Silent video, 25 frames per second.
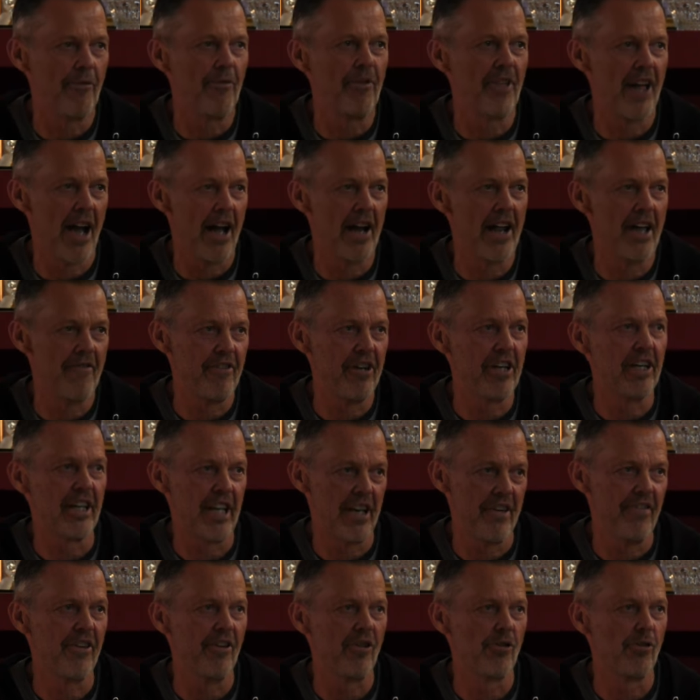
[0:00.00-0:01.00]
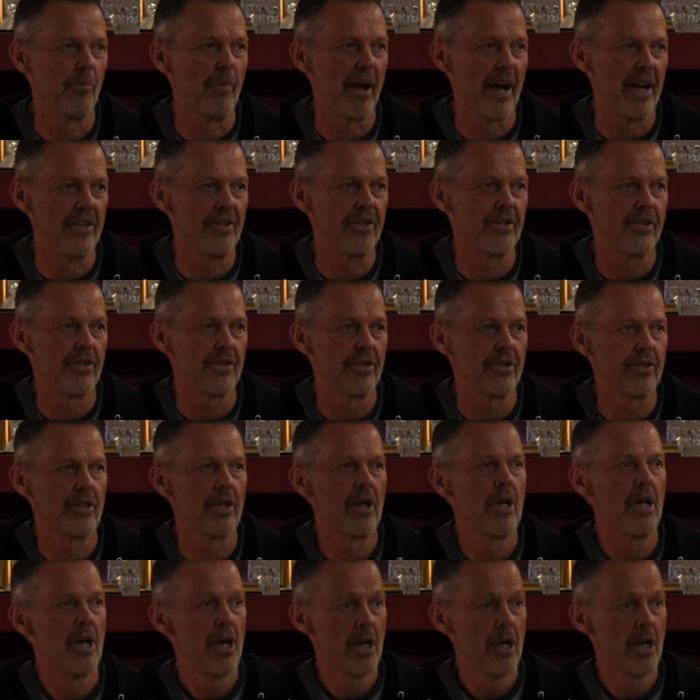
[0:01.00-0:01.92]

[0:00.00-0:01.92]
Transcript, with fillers: without having an ethical basis.